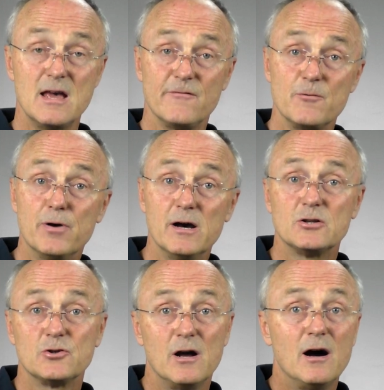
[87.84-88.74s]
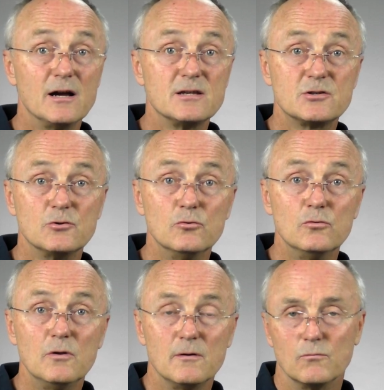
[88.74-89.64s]
If you perch on a high
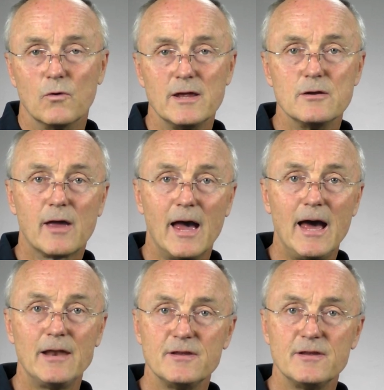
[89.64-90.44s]
stool where you can,